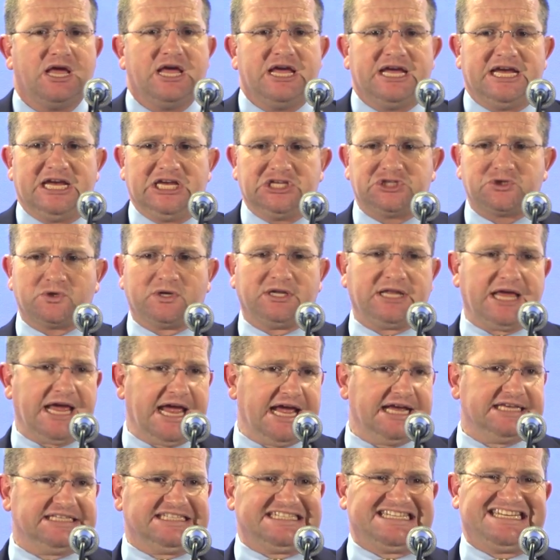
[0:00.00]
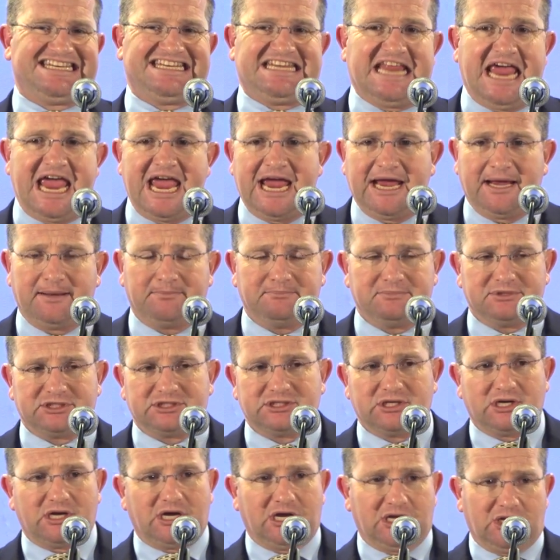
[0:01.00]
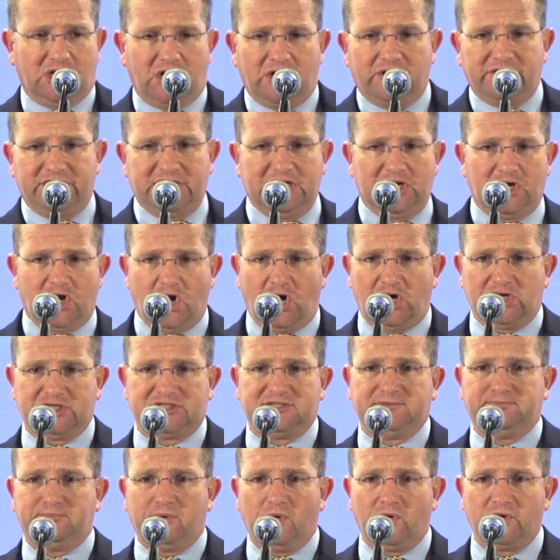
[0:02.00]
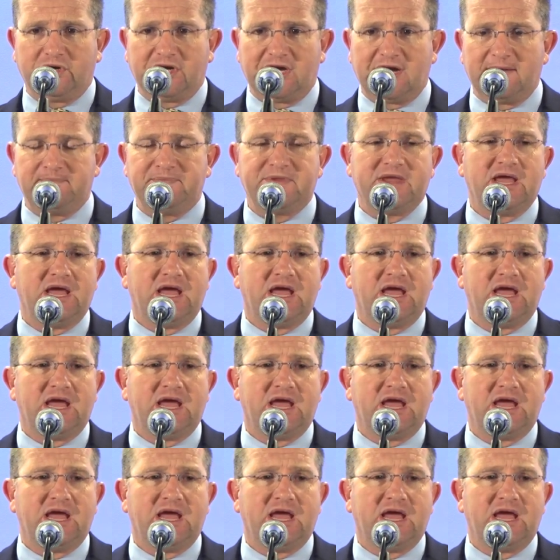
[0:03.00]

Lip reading: Israel has dams along the Gaza border,